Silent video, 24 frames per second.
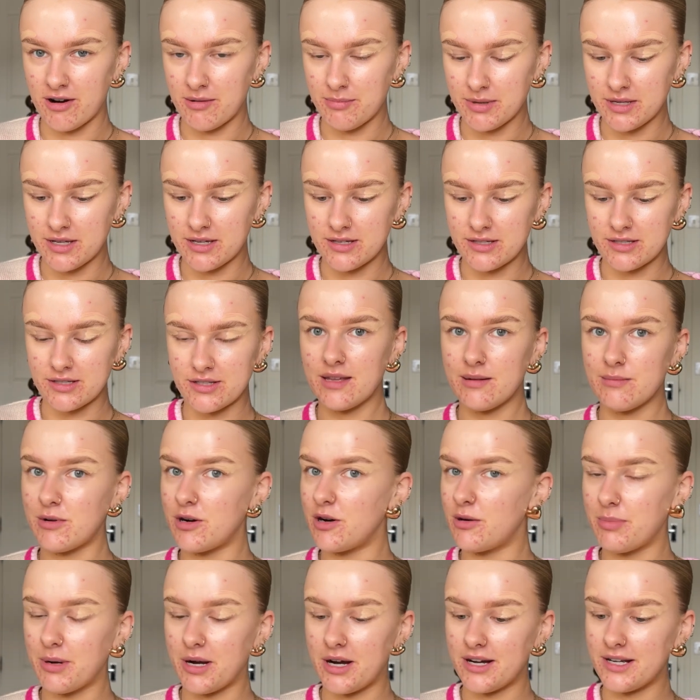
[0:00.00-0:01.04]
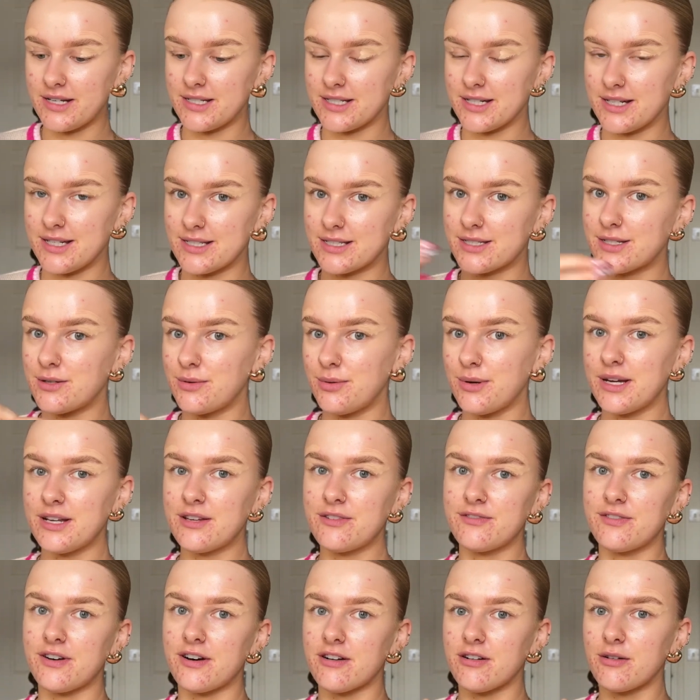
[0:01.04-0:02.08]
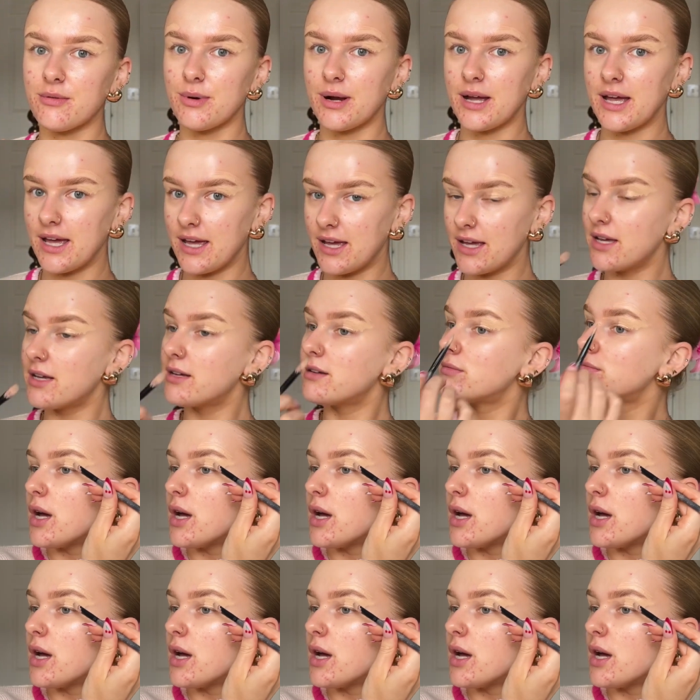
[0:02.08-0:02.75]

because the mirror behind you is quite far away.